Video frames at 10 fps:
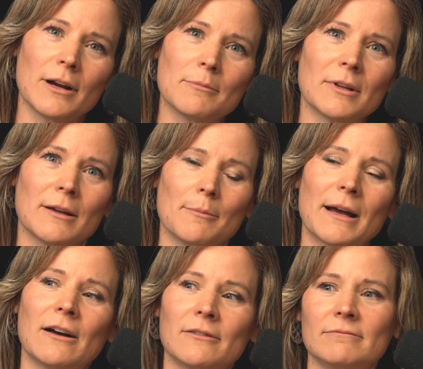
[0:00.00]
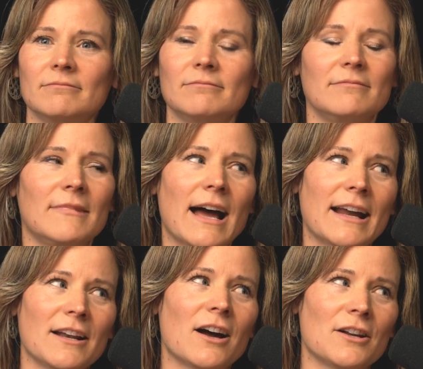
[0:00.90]
probably about
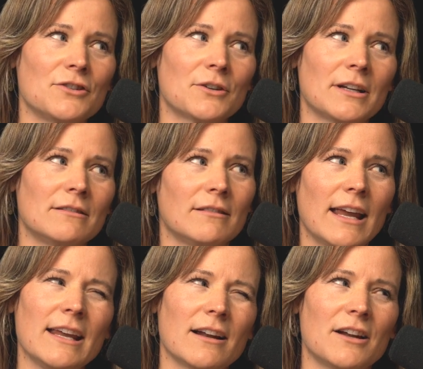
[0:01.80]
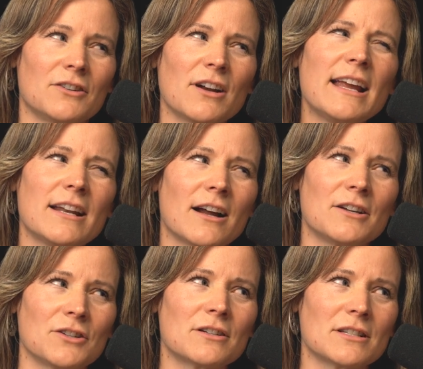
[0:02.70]
900,
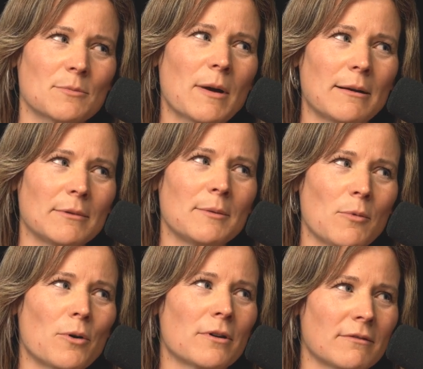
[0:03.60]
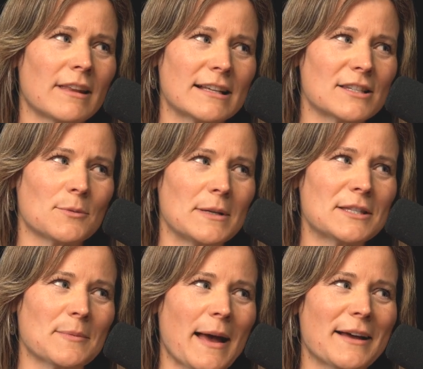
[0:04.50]
800 is probably more that
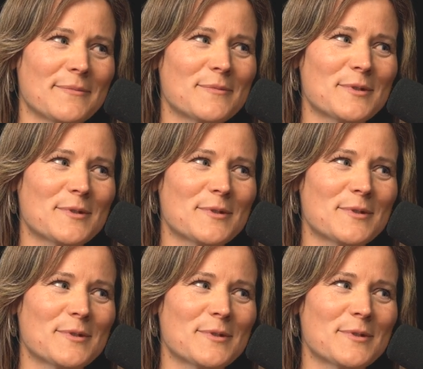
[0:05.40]
sweet spot.